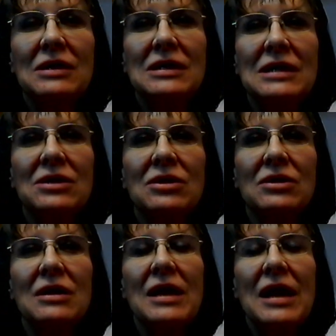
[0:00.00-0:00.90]

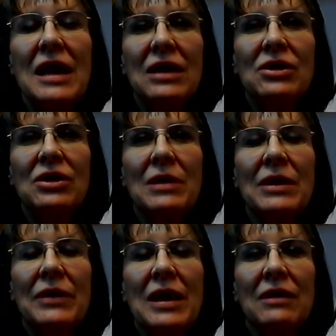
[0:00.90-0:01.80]
seasonal and
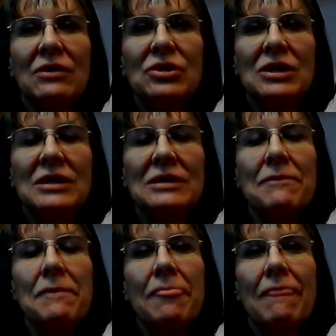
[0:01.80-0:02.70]
year-round allergies.
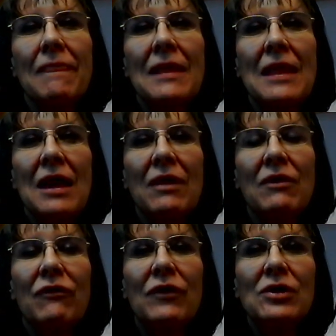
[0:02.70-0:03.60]

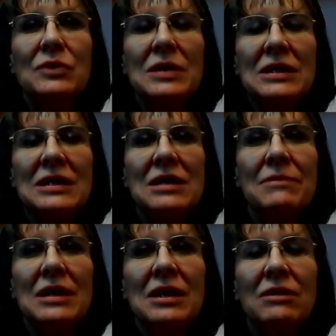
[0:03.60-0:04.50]
And the first one is the
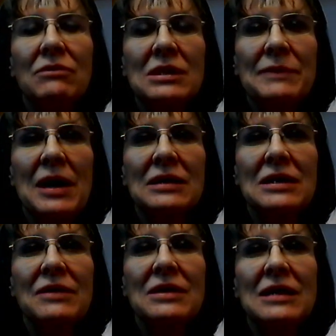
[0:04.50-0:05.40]
immediate
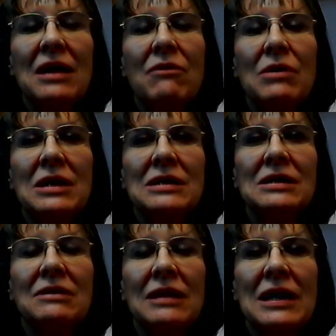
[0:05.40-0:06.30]
response, and the second one is
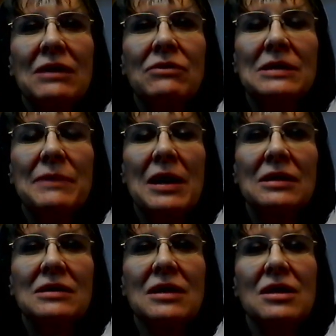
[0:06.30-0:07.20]
a delayed
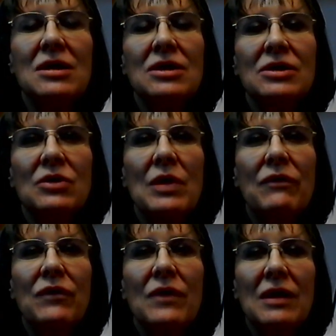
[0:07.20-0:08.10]
response. So
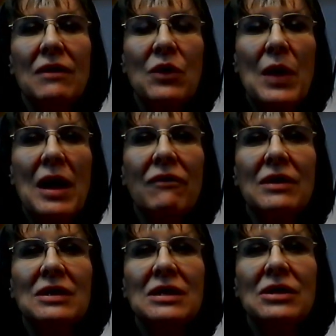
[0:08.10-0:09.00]
if you have
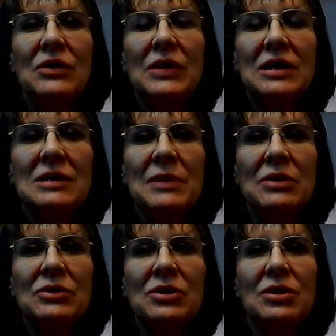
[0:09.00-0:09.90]
continued
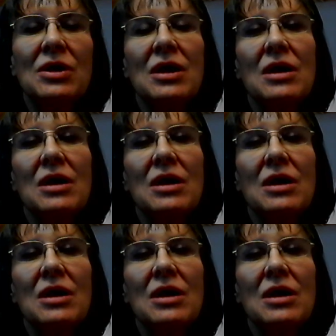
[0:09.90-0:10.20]
exposure,